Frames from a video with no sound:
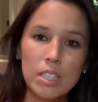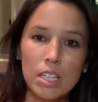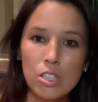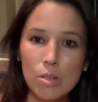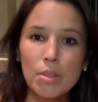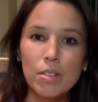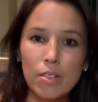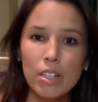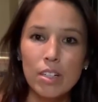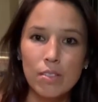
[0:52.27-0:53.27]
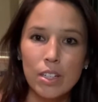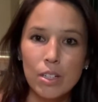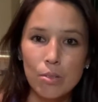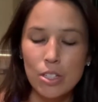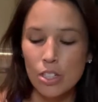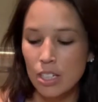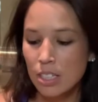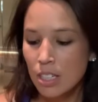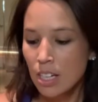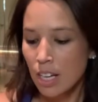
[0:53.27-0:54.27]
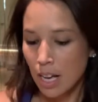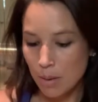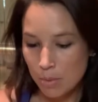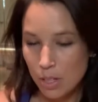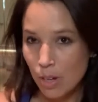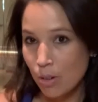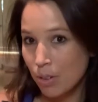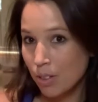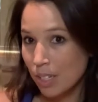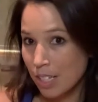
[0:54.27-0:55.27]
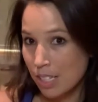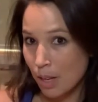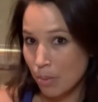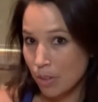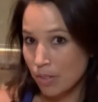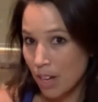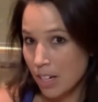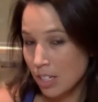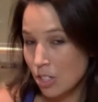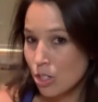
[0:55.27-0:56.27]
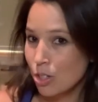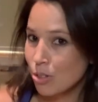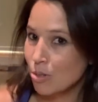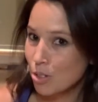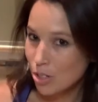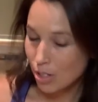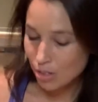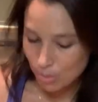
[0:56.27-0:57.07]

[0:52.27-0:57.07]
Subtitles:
it should be very, very rigid. So an example of not a good shoe, which is also